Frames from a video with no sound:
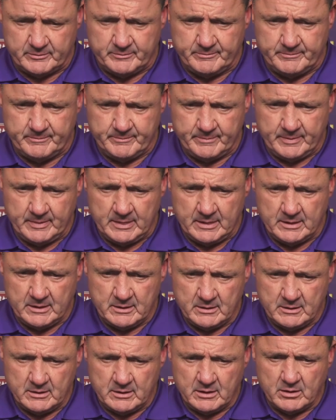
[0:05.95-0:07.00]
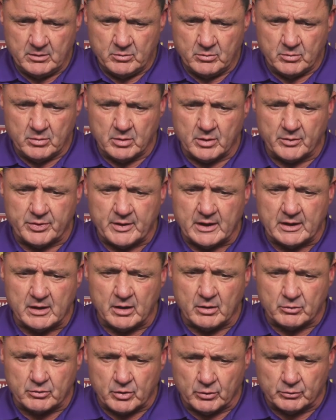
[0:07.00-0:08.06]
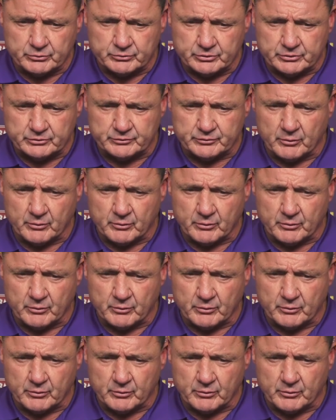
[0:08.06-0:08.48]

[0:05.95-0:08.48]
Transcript: I want to thank our coaches